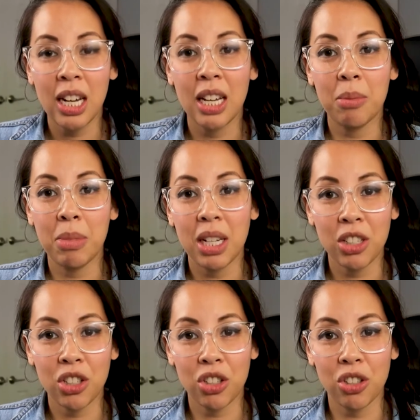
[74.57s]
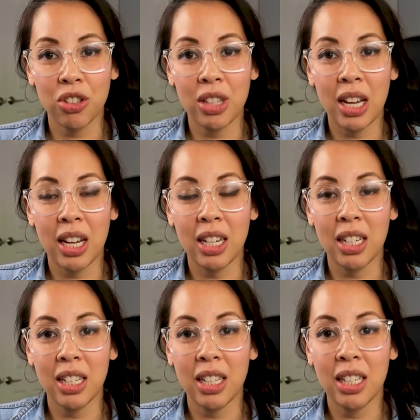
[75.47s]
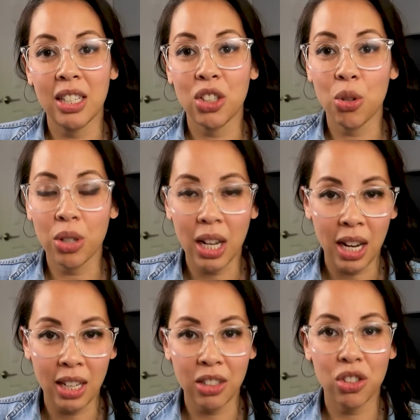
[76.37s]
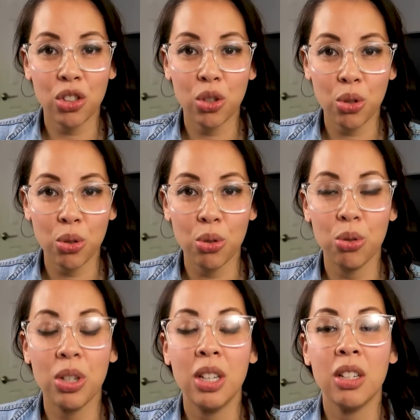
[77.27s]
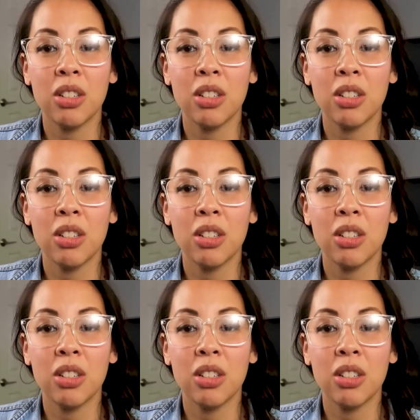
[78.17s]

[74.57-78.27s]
and make sure that it's okay to